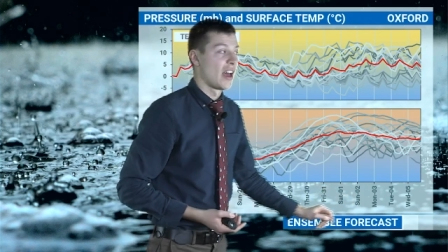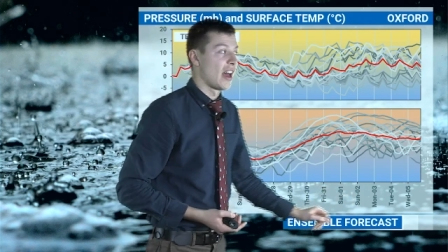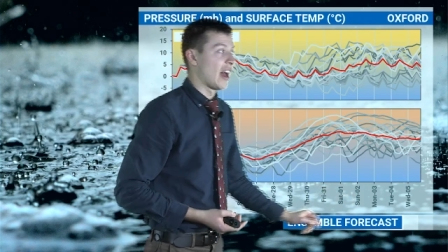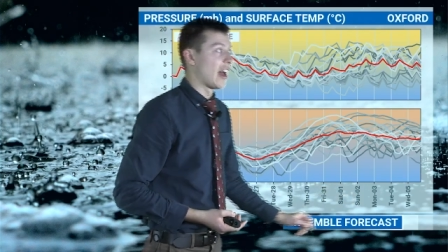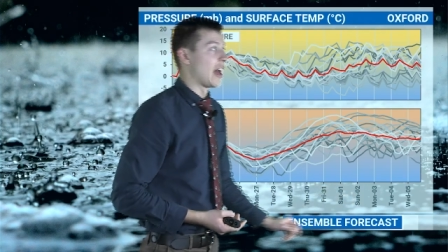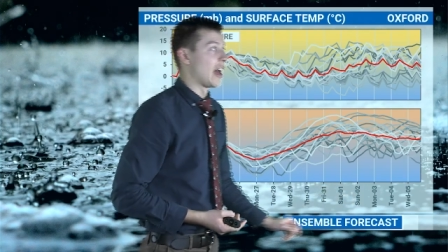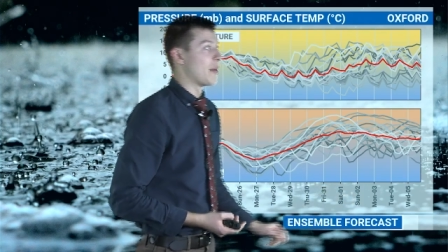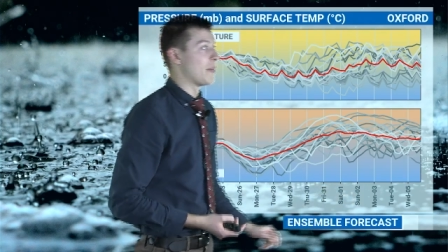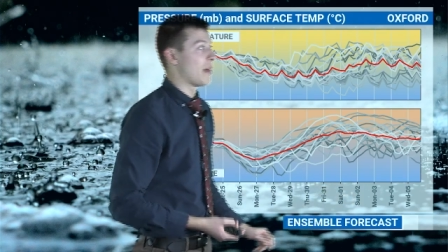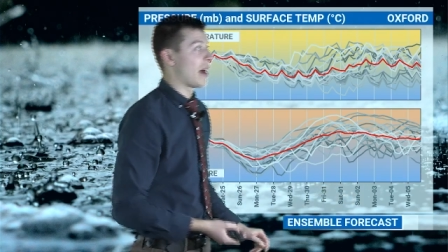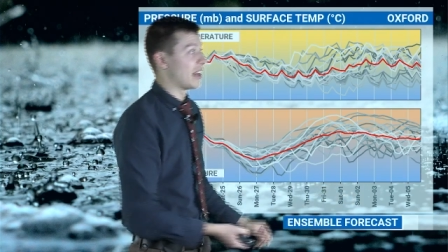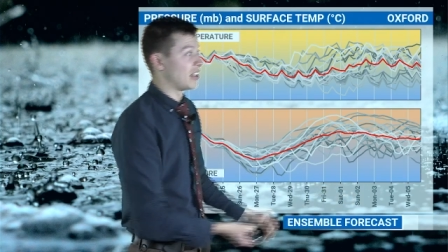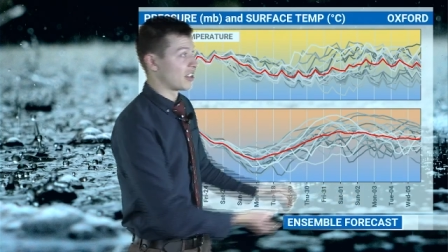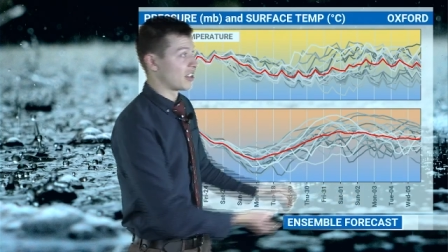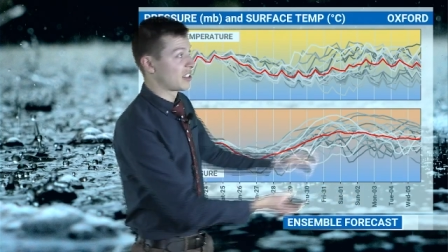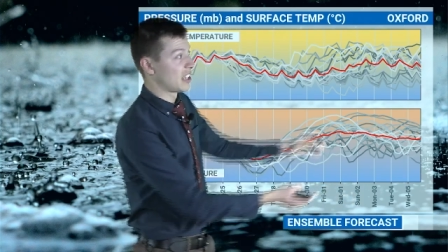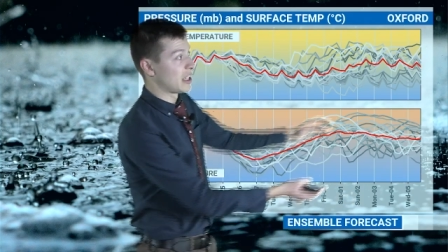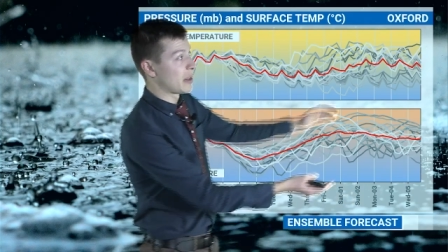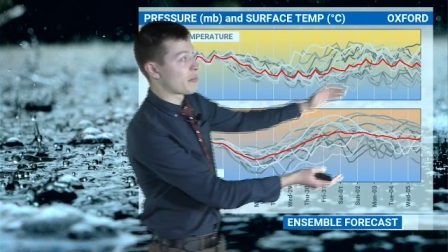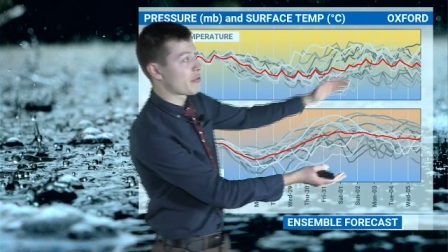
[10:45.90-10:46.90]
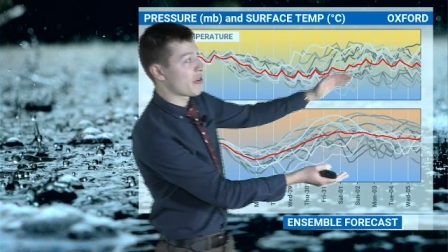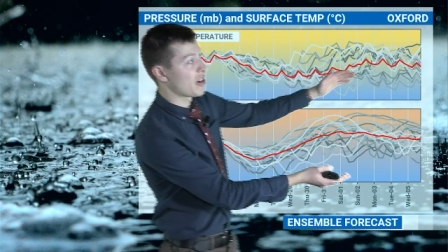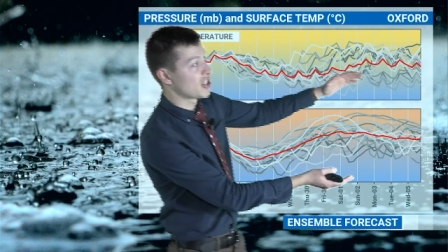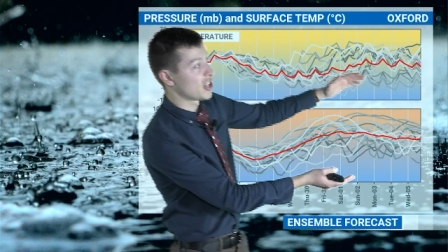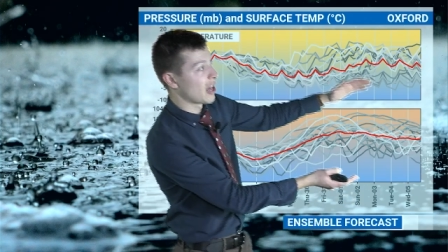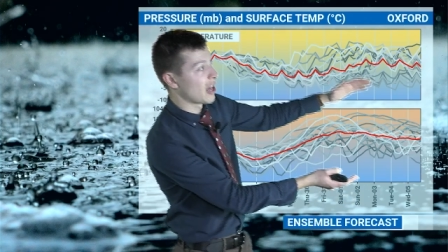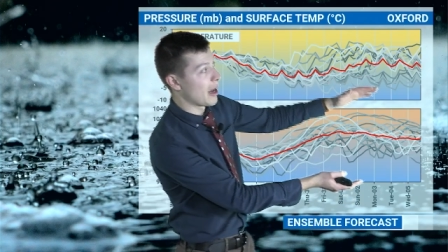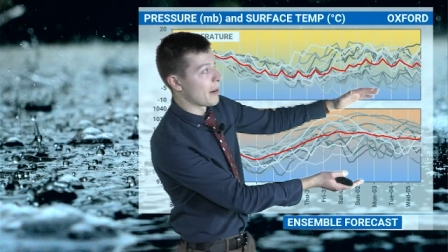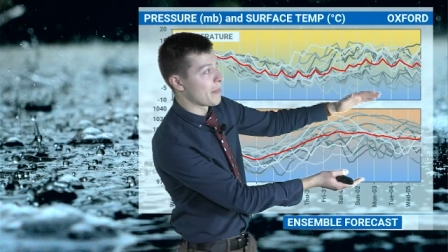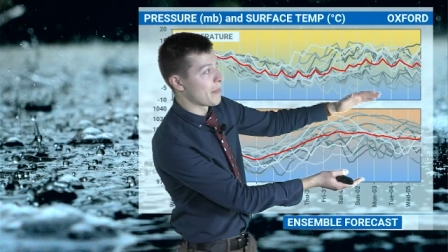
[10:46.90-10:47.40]
And you can see the
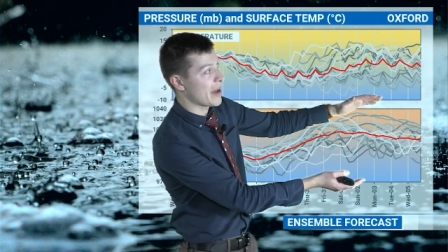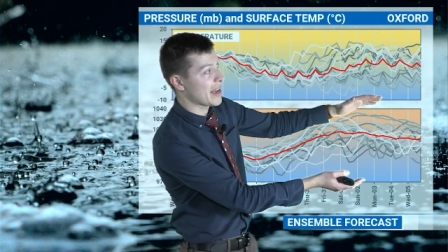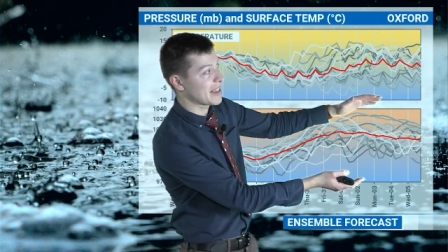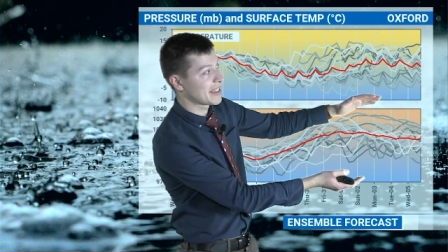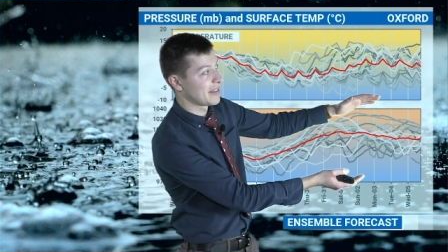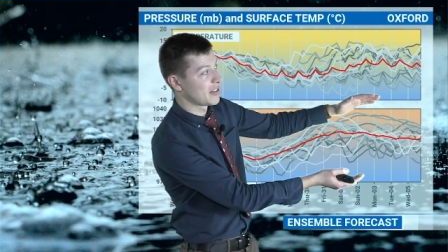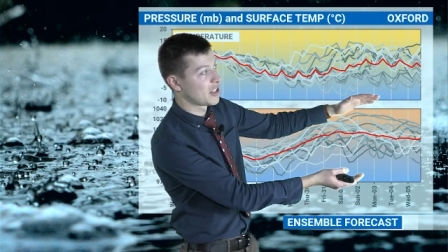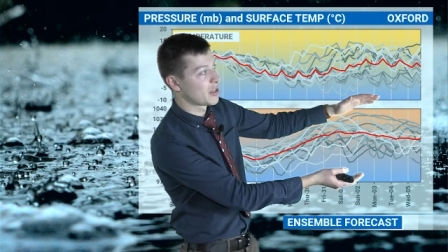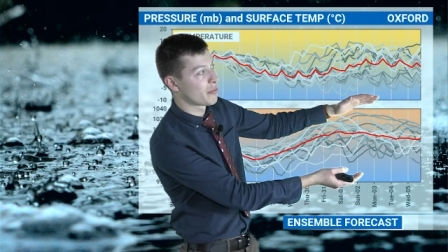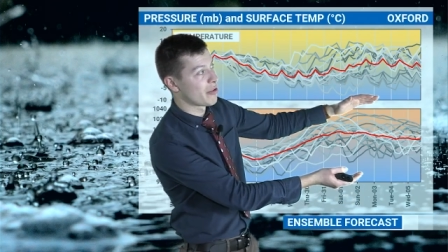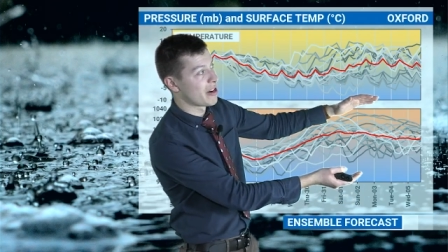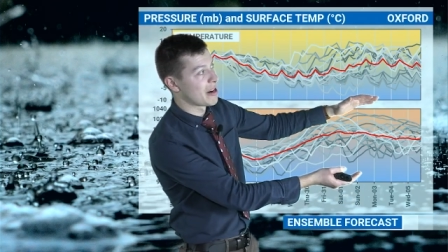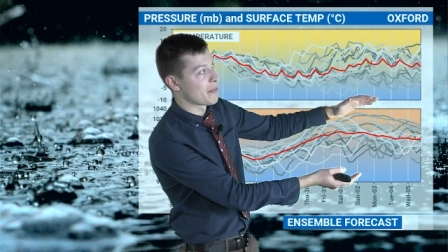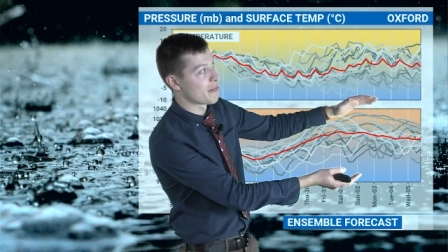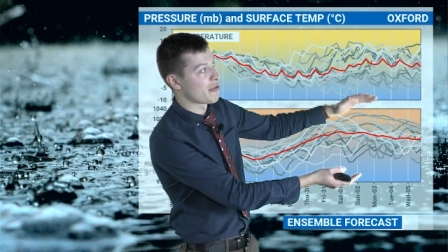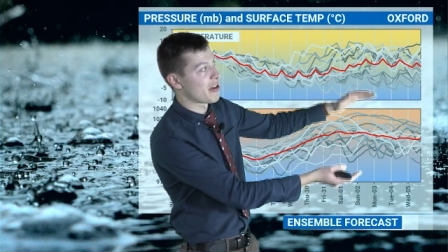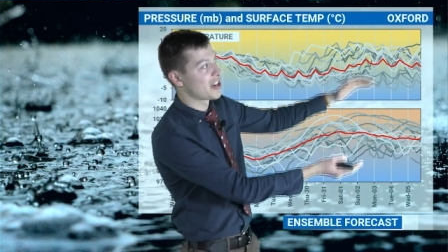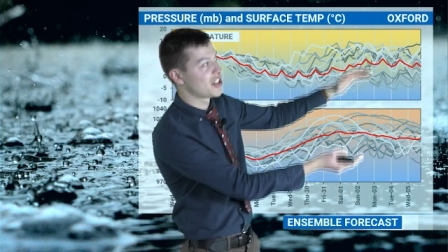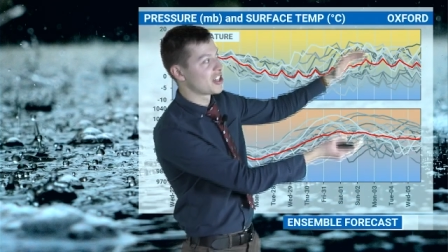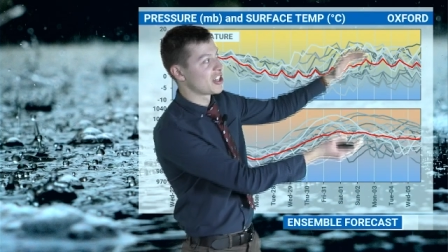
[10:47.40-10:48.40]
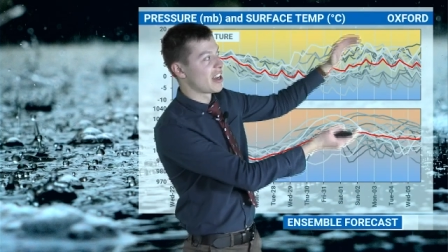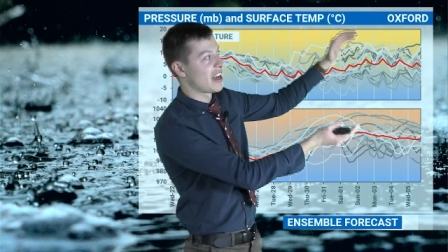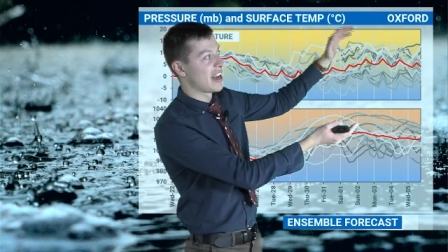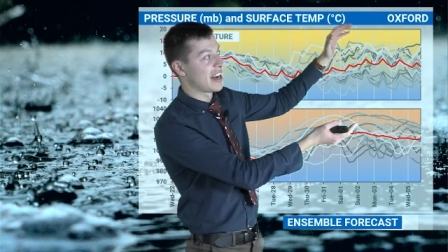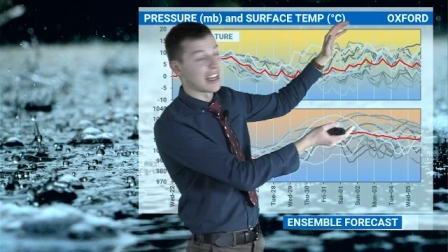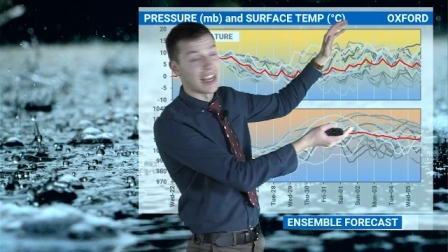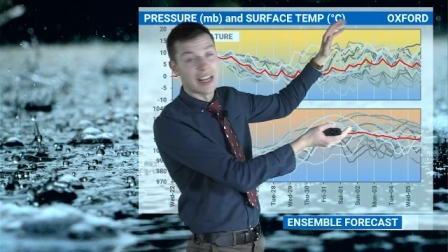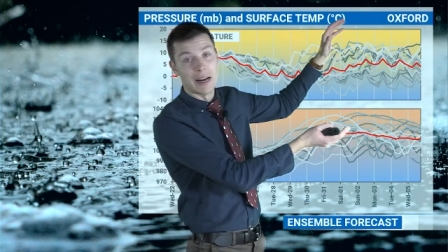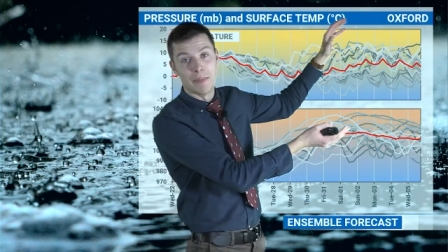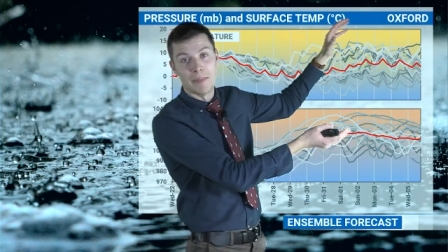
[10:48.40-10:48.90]
pressure, a massive spread in pressure, and
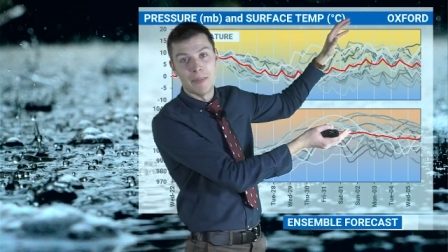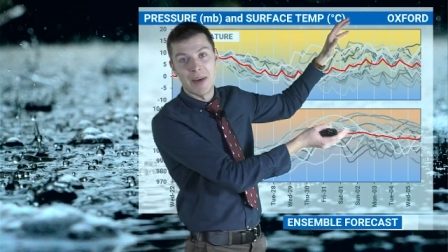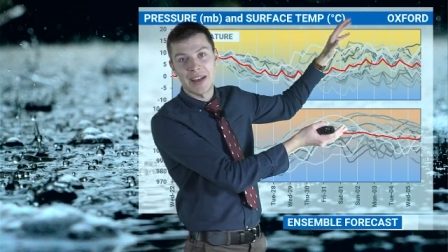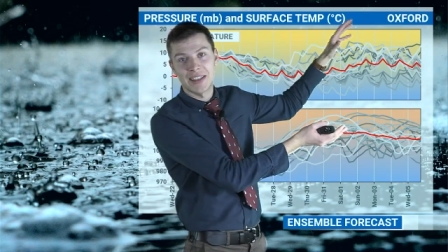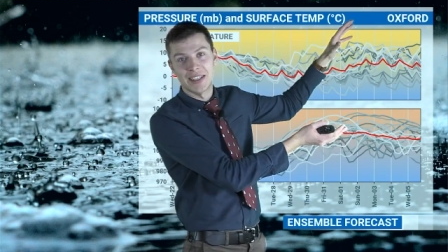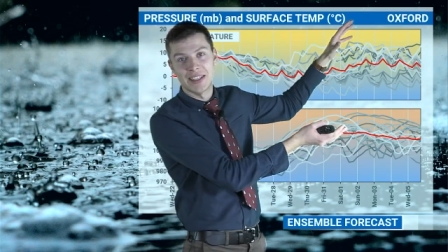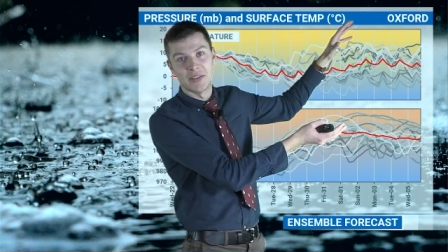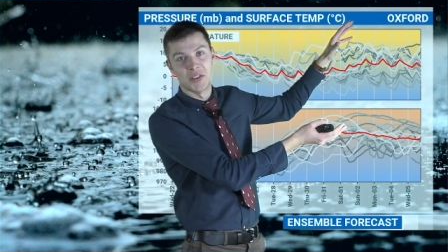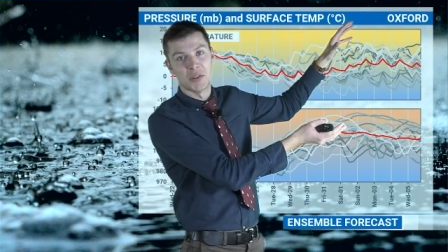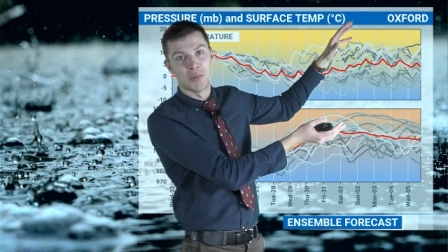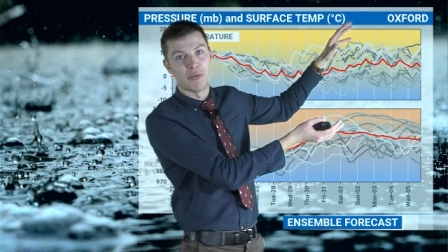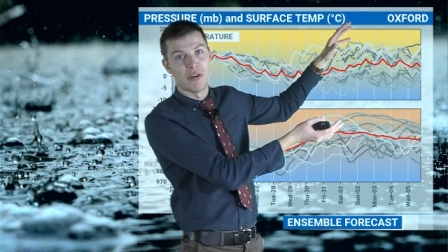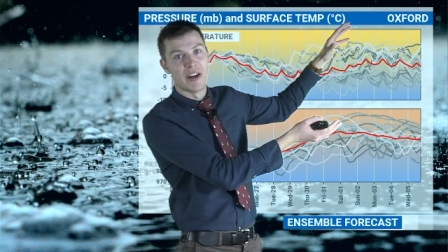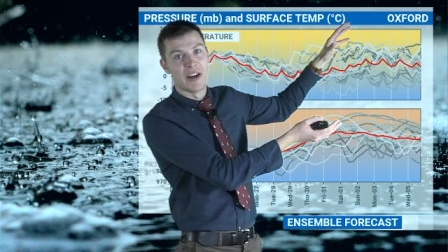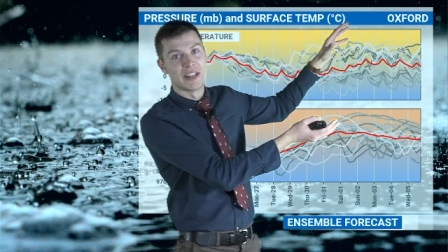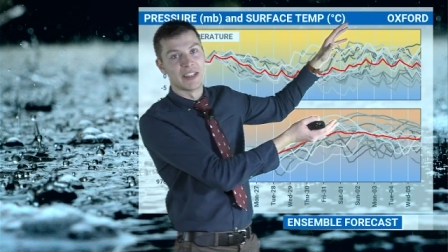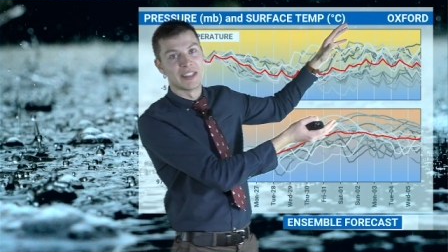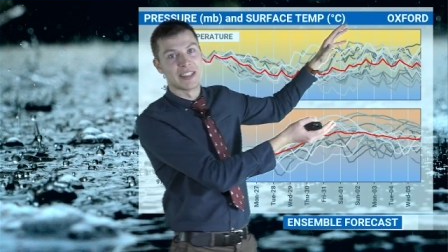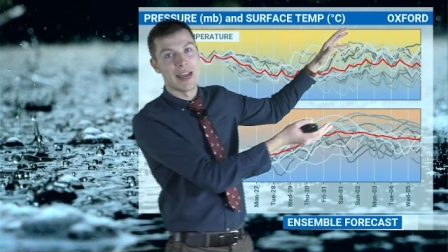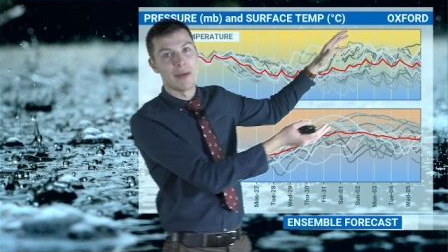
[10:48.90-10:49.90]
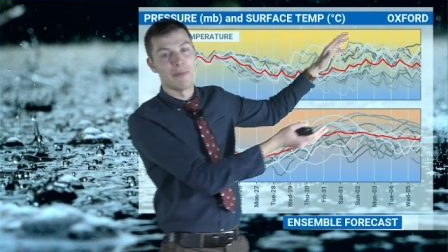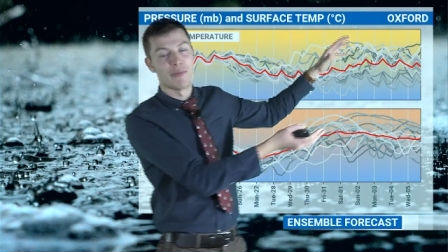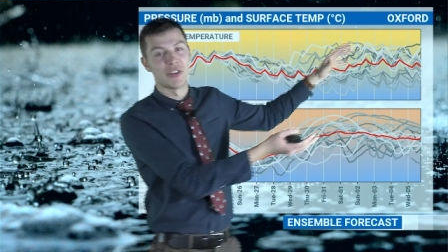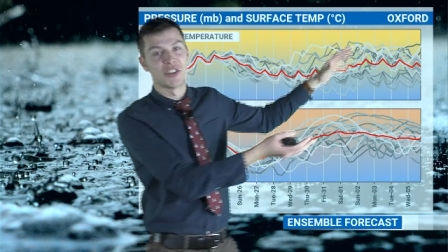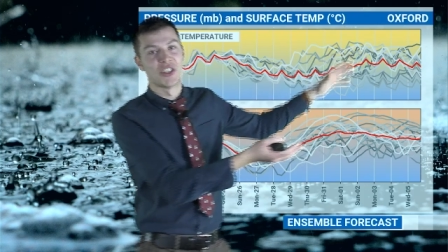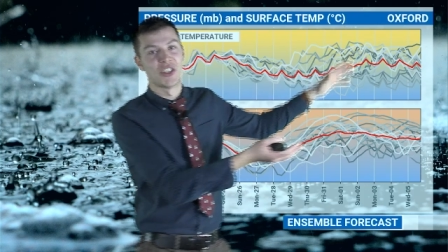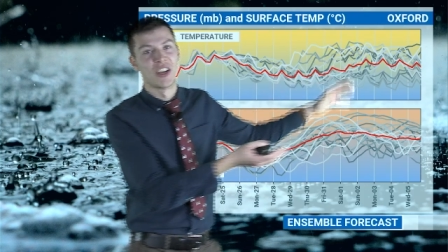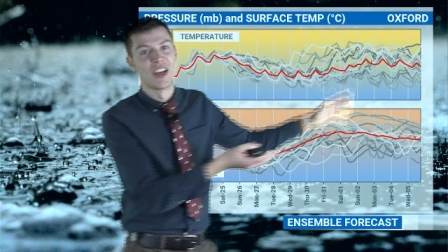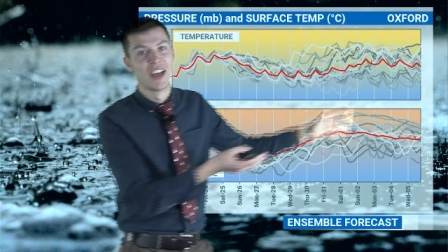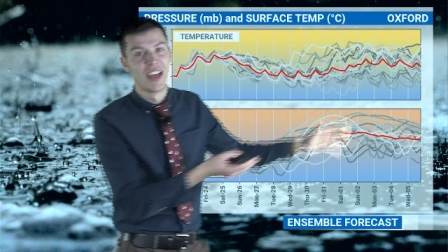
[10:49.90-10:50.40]
again, a massive spread in
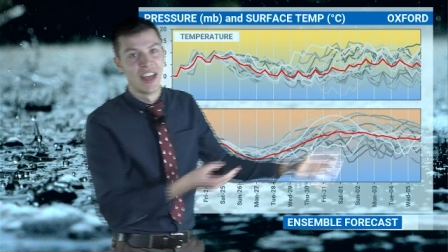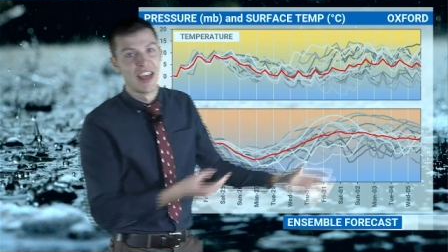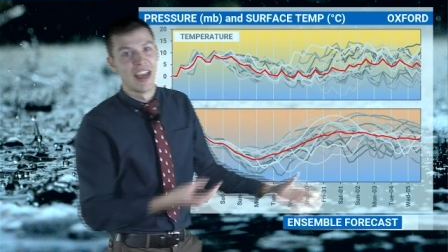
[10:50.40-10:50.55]
temperature.